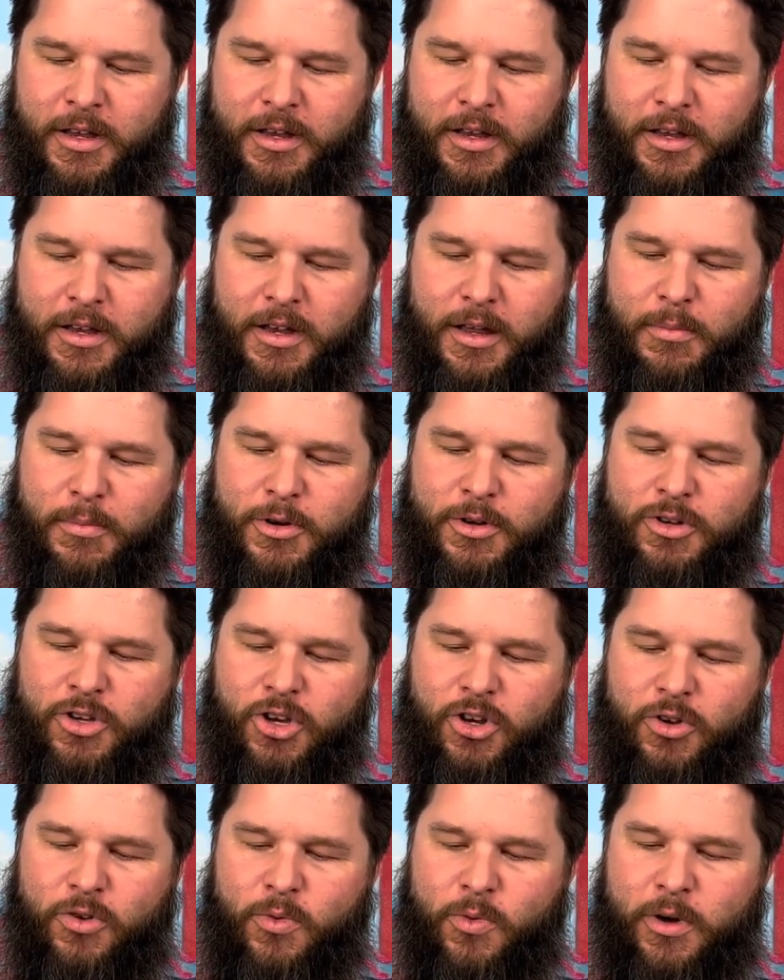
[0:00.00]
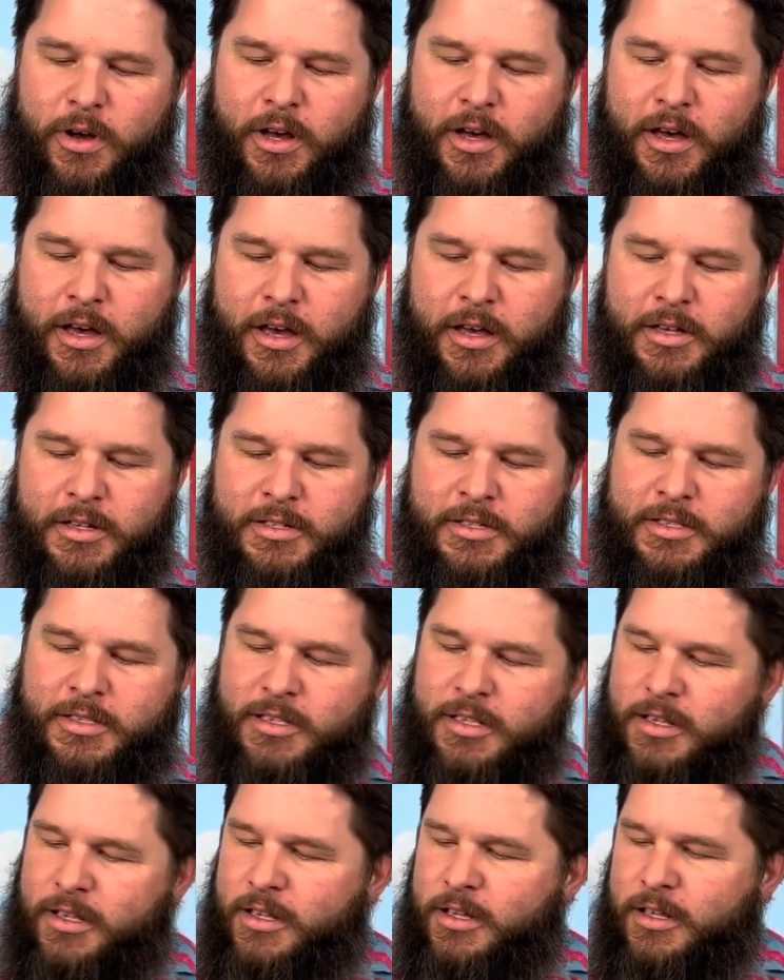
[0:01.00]
Number 2 was,
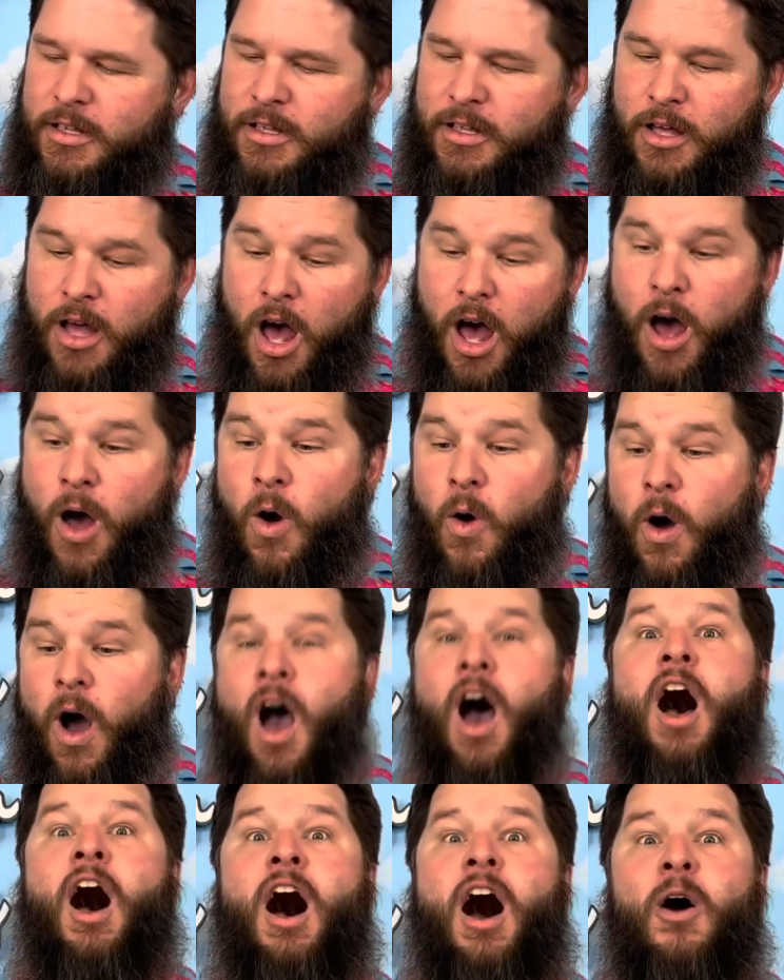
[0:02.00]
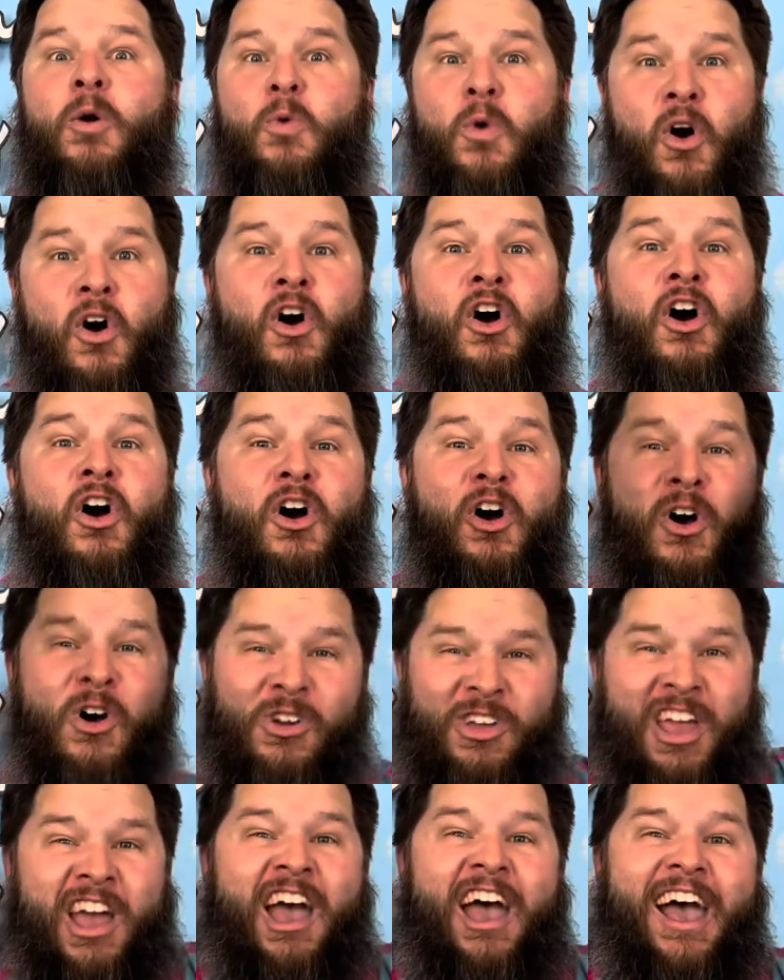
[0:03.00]
oh,
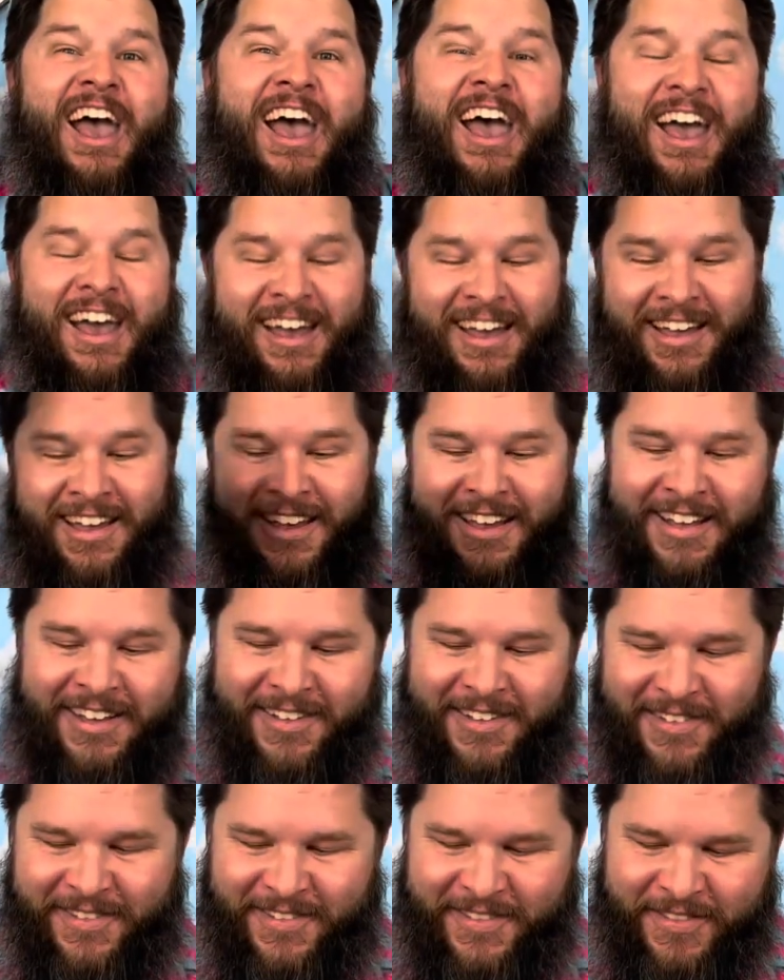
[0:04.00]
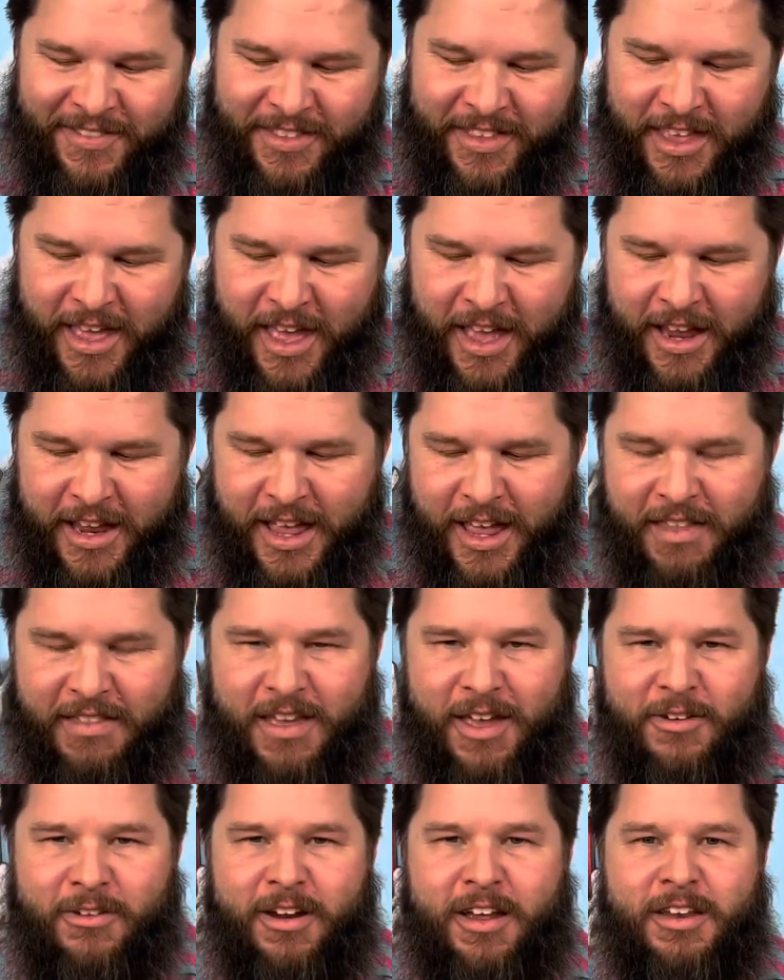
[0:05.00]
woohoo, yeah! I got
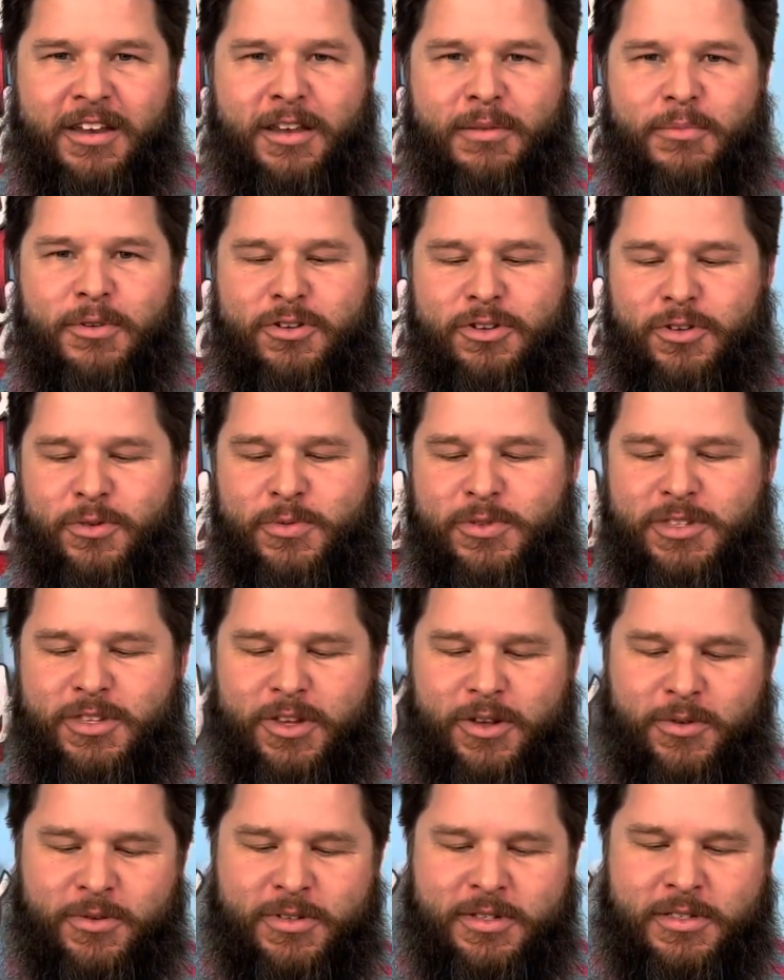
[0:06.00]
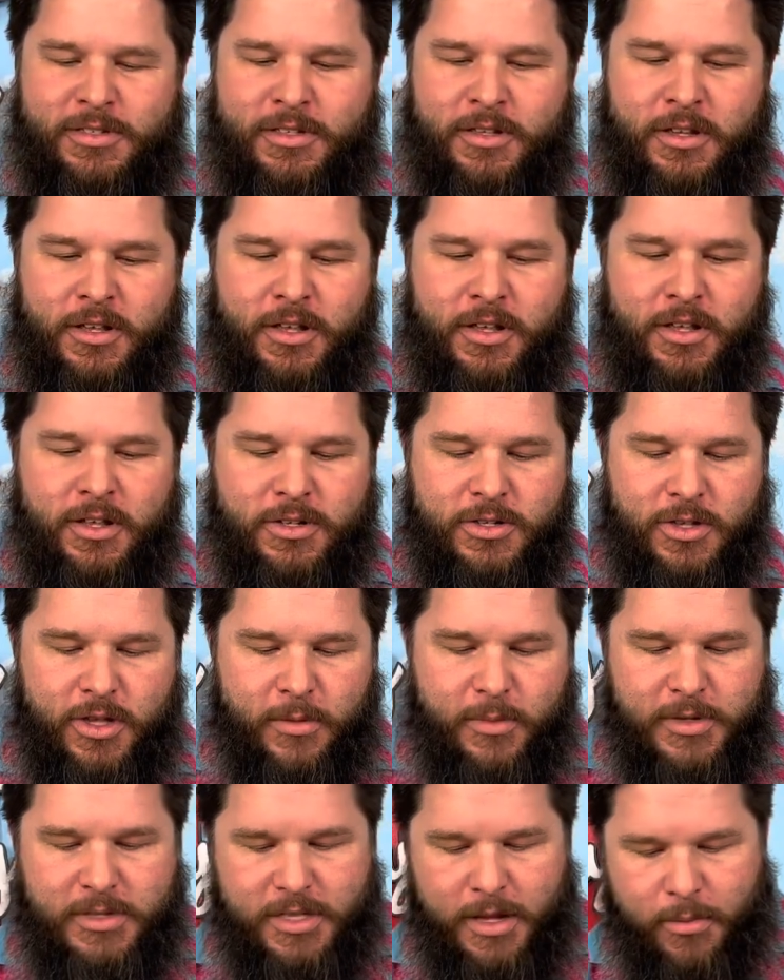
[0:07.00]
that right, number 2 was Duke's. So that
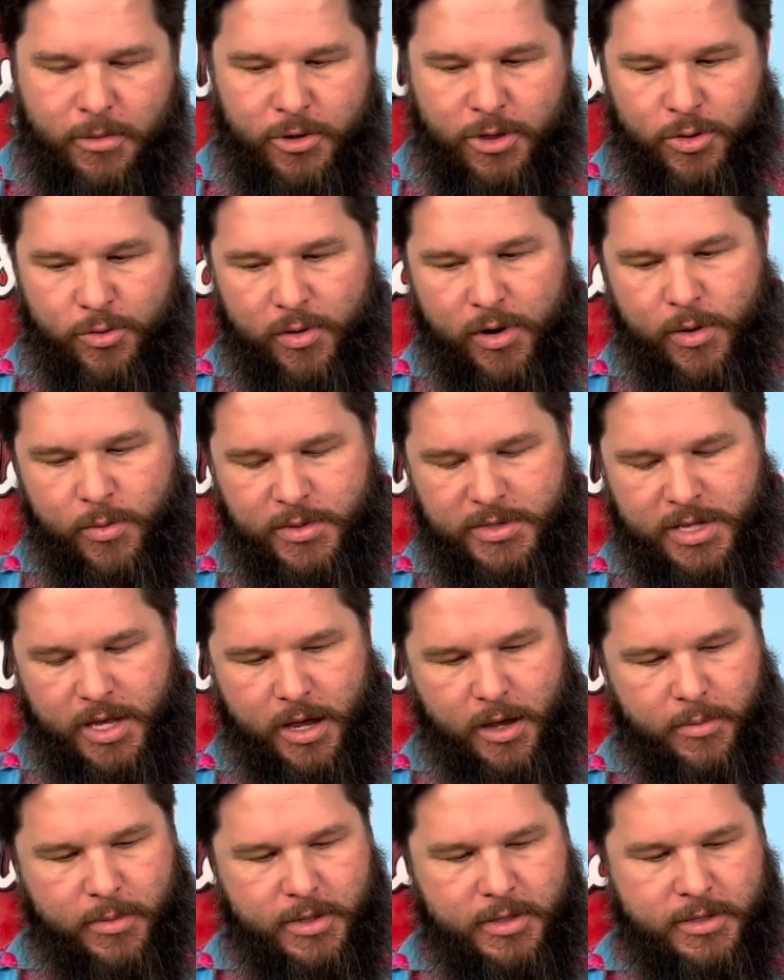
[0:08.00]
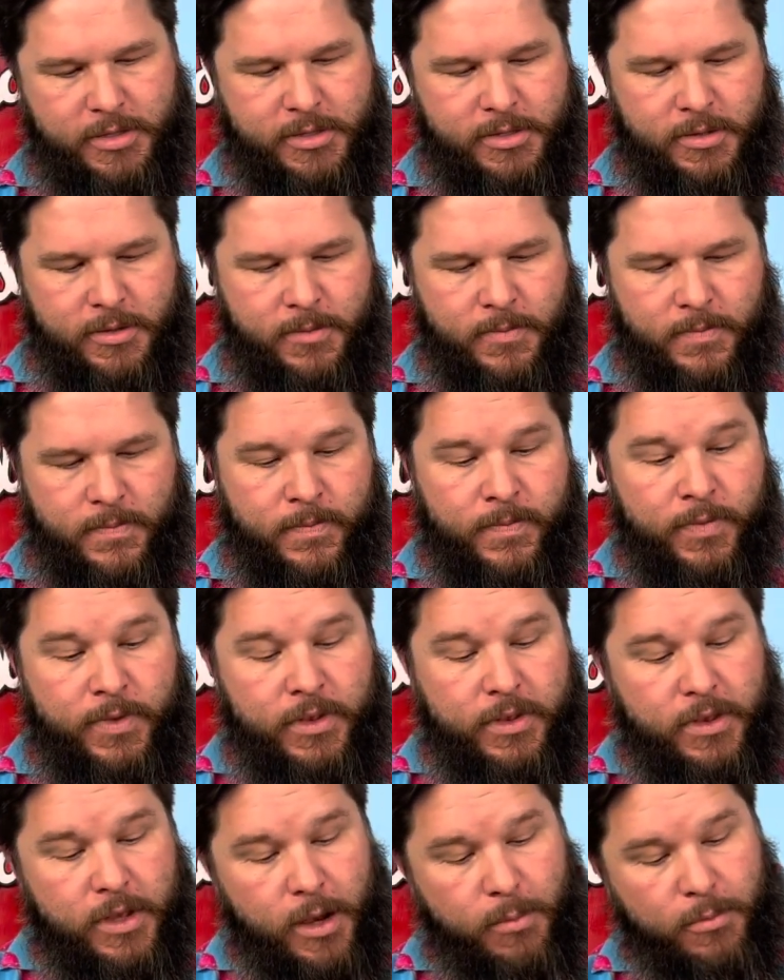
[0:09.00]
means number 3 was Hellman's.
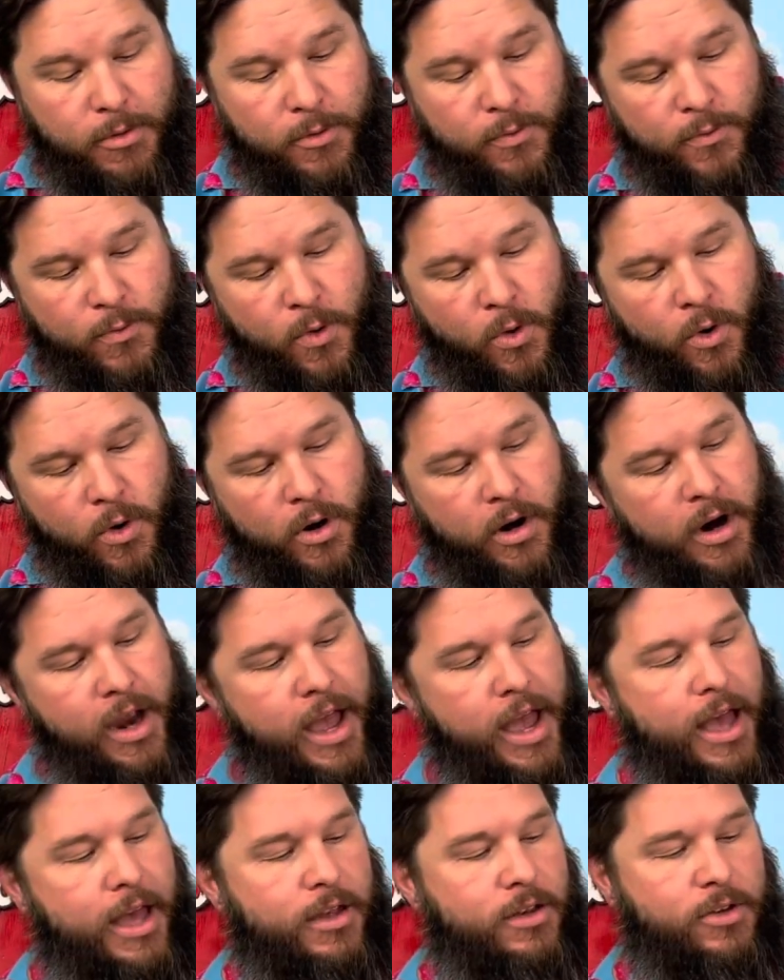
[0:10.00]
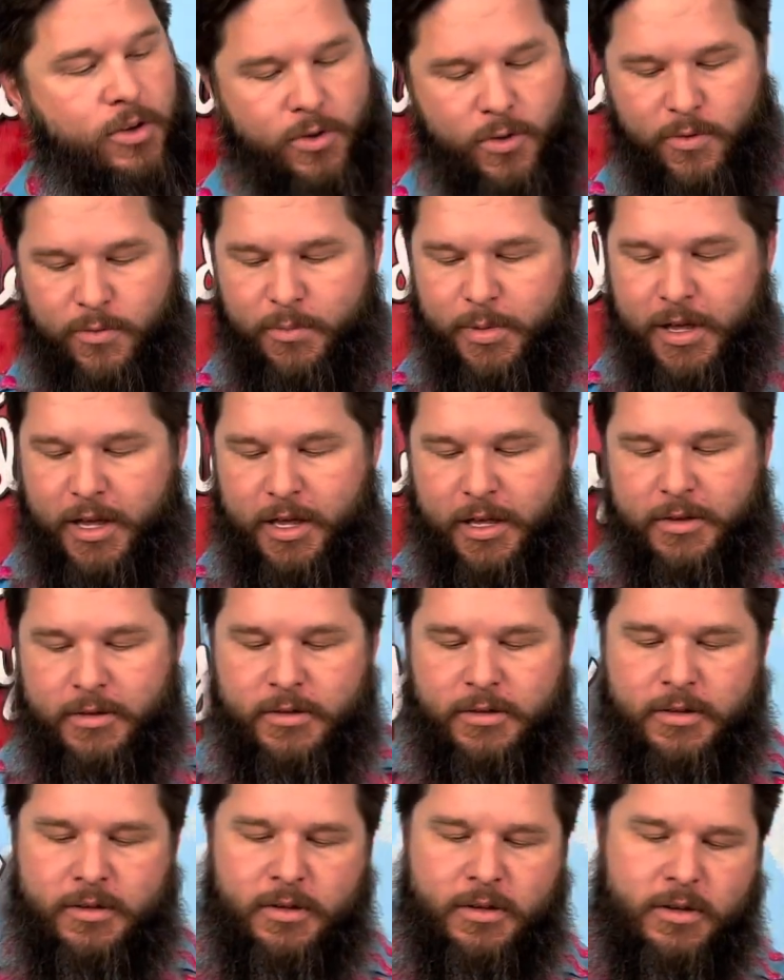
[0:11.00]
Number 4 had to have
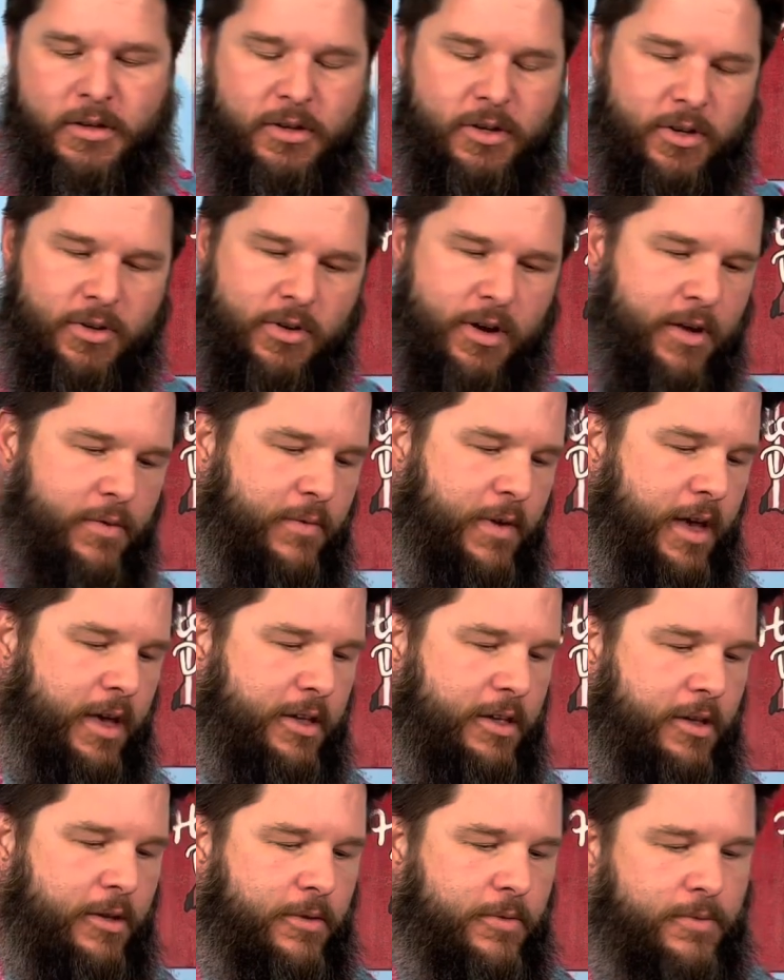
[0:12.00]
been Great Value.